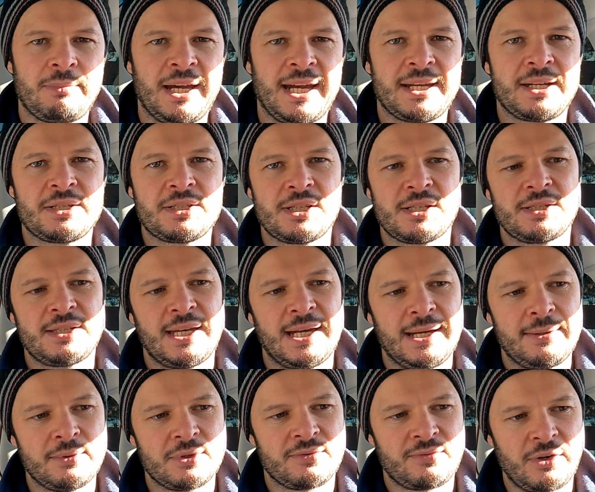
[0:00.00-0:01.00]
the packaging
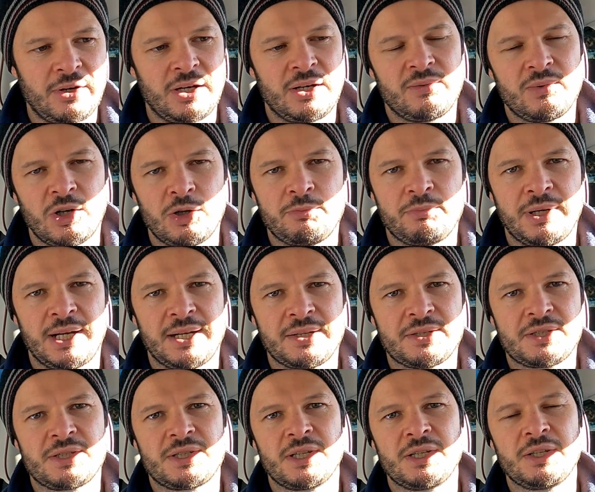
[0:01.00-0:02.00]
there was very
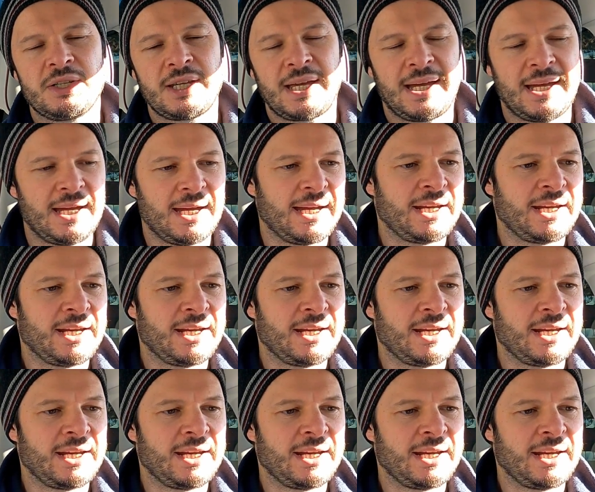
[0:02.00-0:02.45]
robust and uh,